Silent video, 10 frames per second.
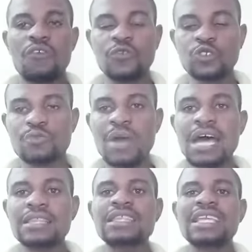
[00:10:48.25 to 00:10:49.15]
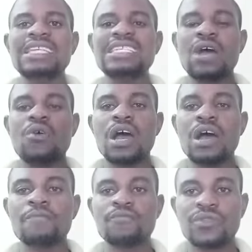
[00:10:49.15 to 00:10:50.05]
foot bath and
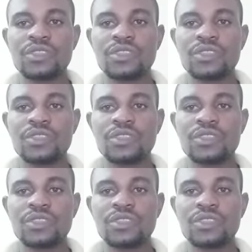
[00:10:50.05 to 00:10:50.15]
our